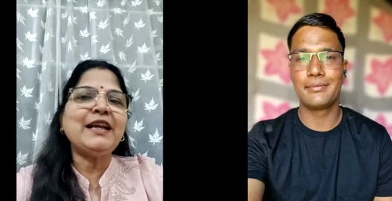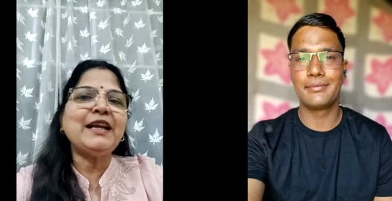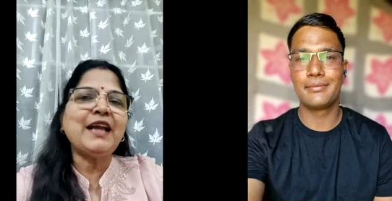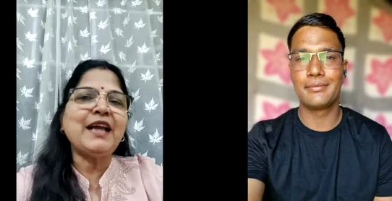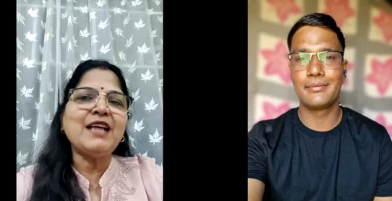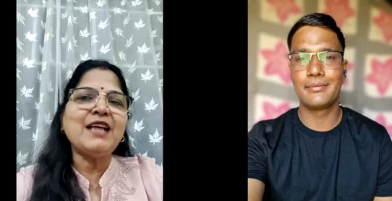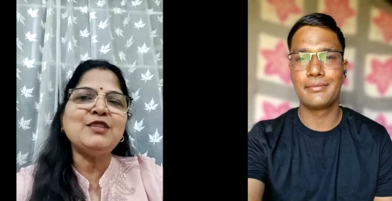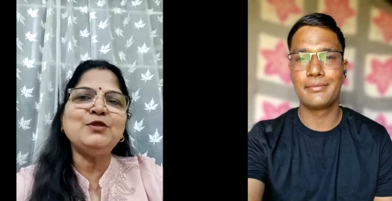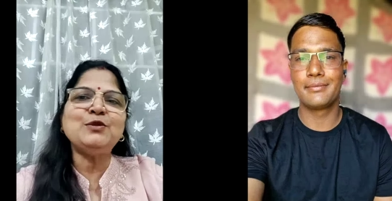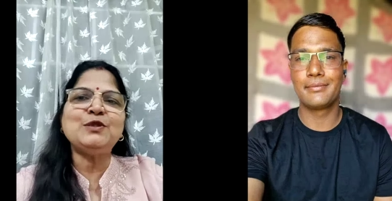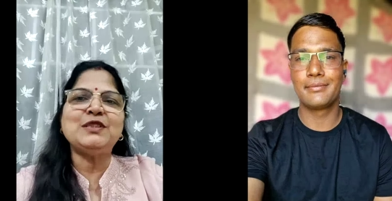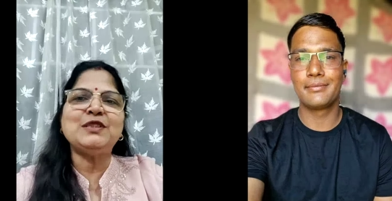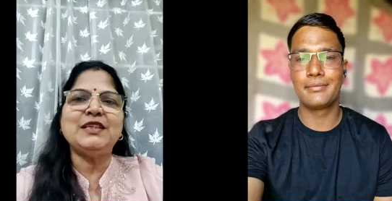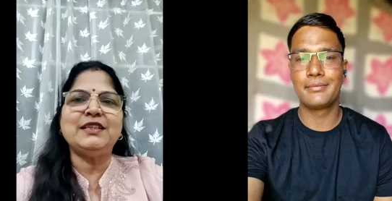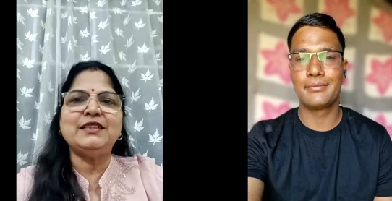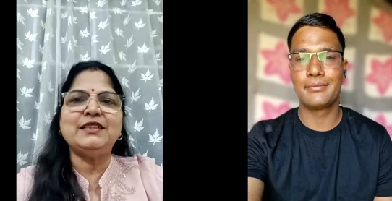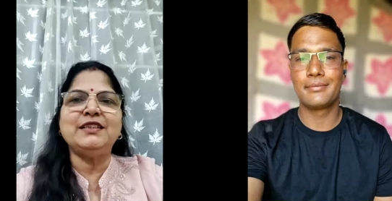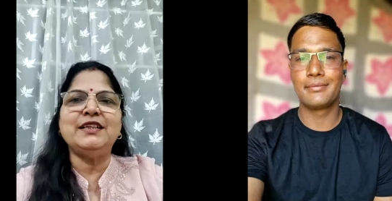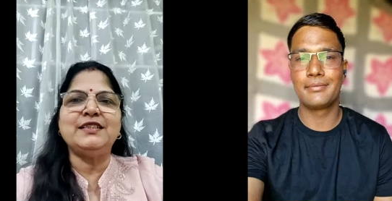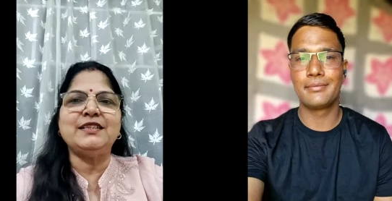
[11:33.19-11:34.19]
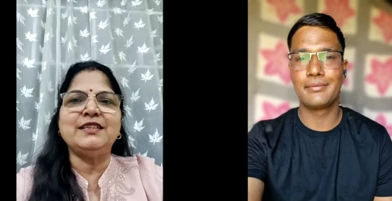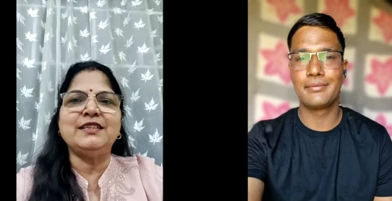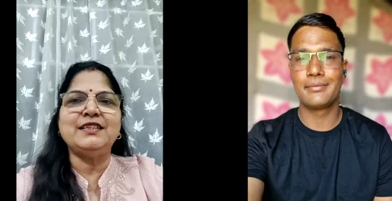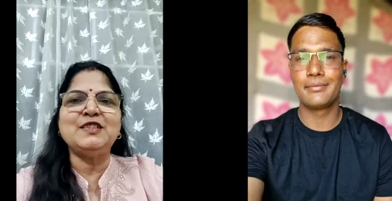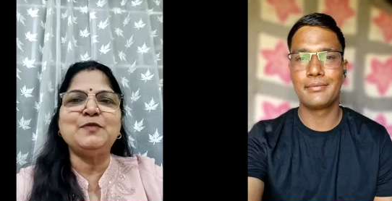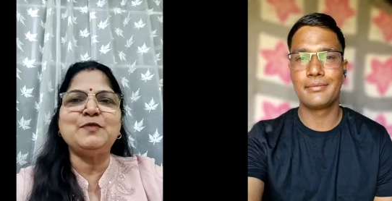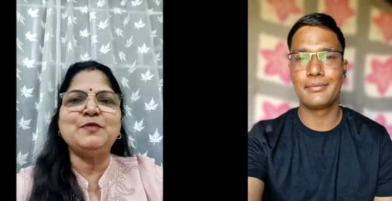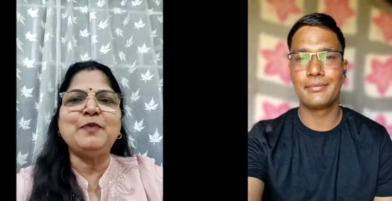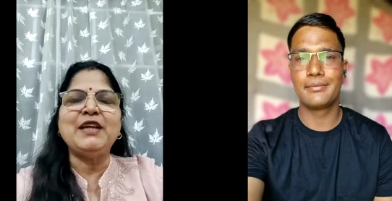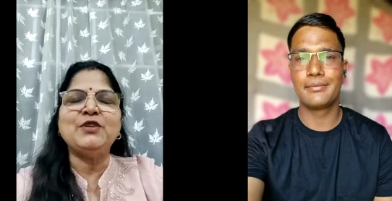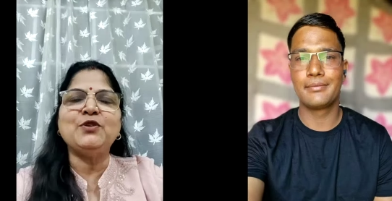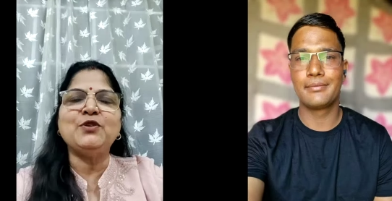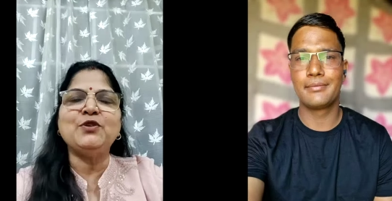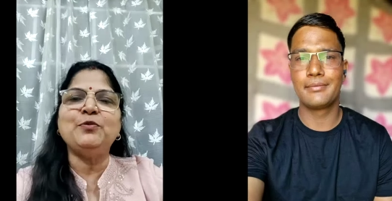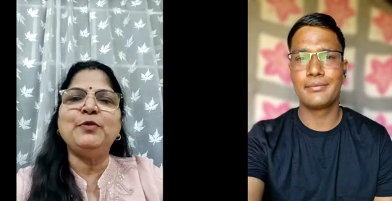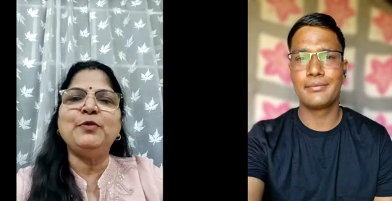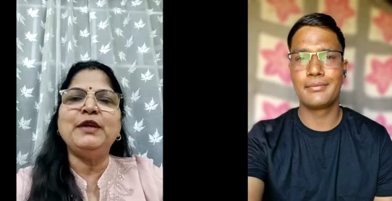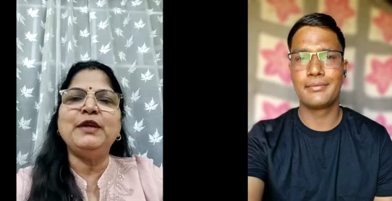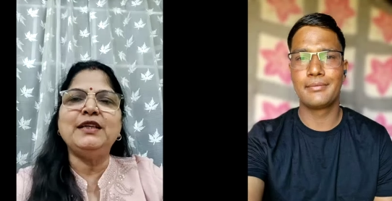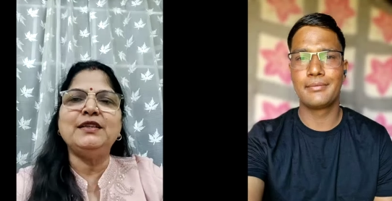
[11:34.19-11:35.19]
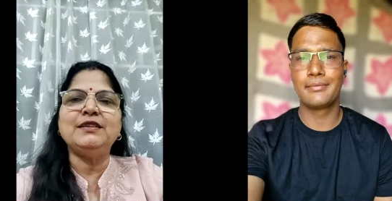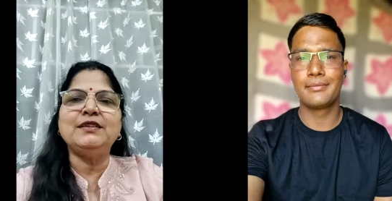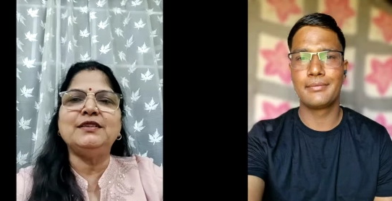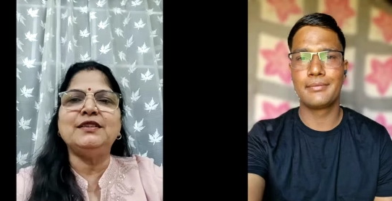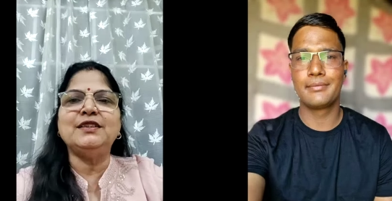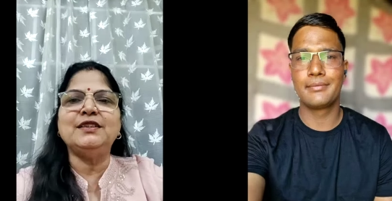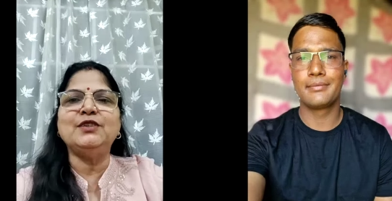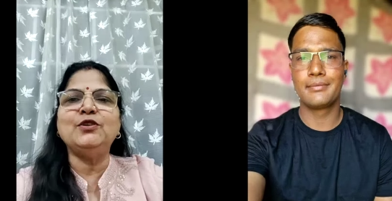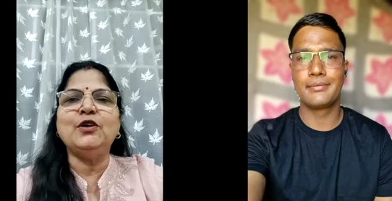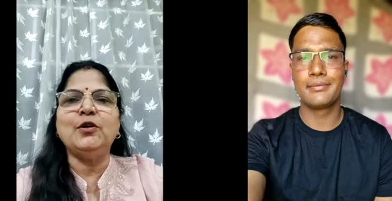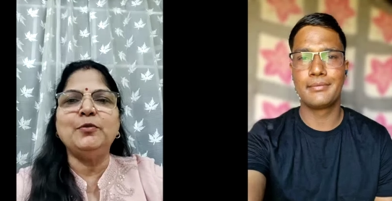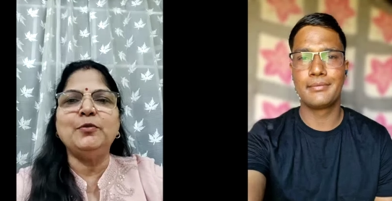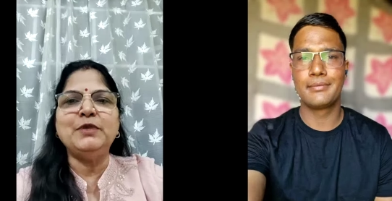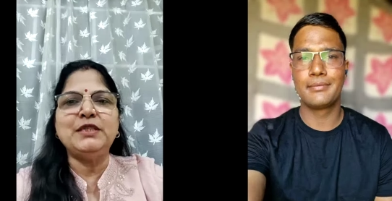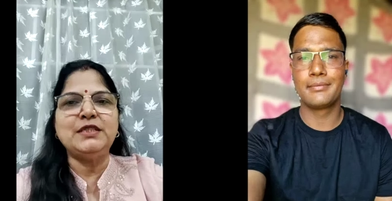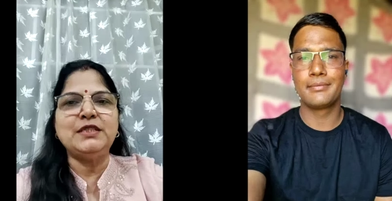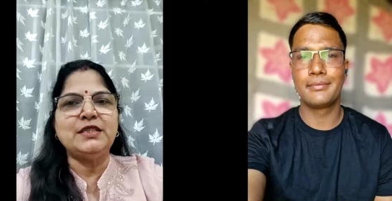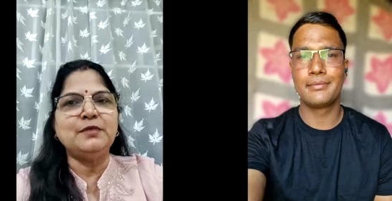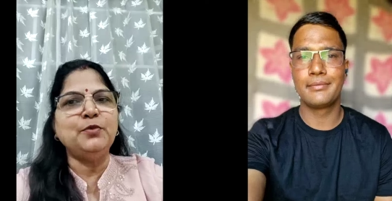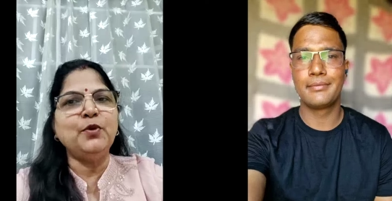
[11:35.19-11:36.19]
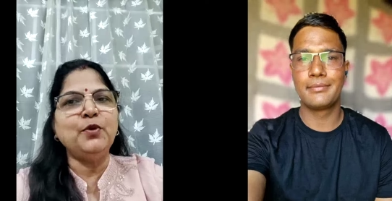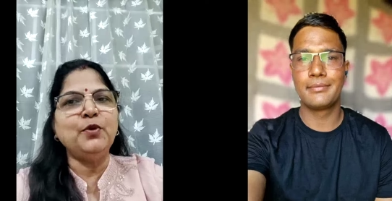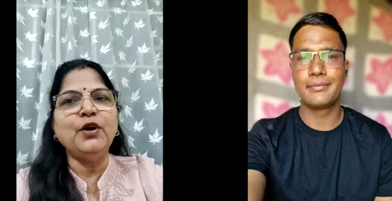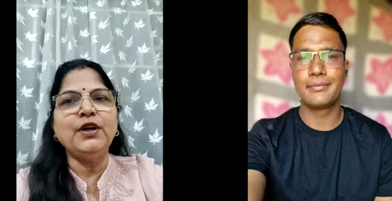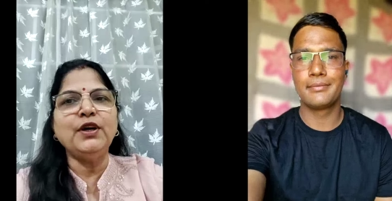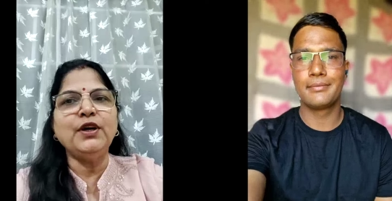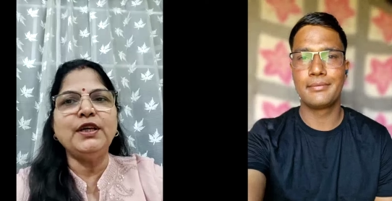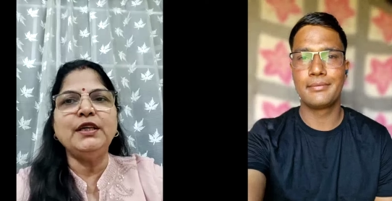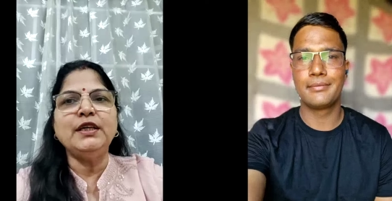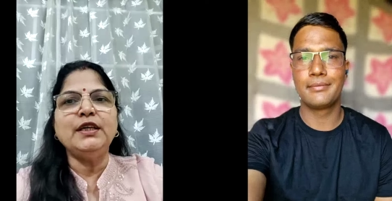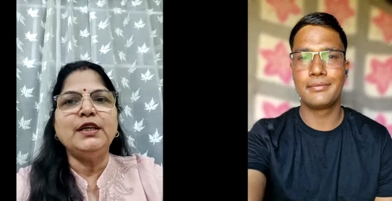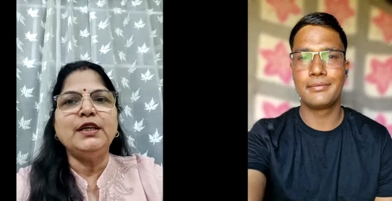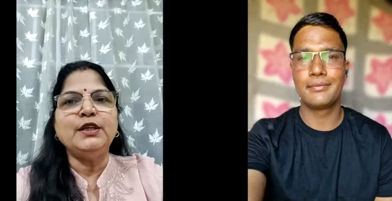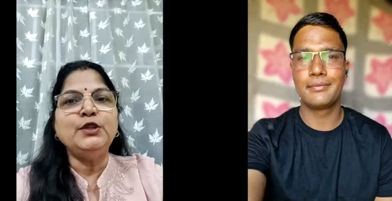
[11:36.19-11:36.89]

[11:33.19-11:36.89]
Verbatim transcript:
Speaker 1: And as you said that in spite of being a government employee,